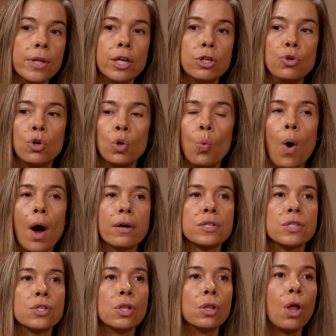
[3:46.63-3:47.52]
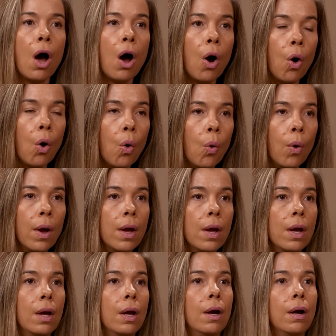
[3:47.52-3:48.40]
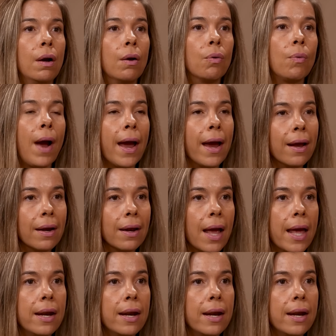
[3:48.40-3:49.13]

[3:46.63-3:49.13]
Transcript: to like you can walk slow, right?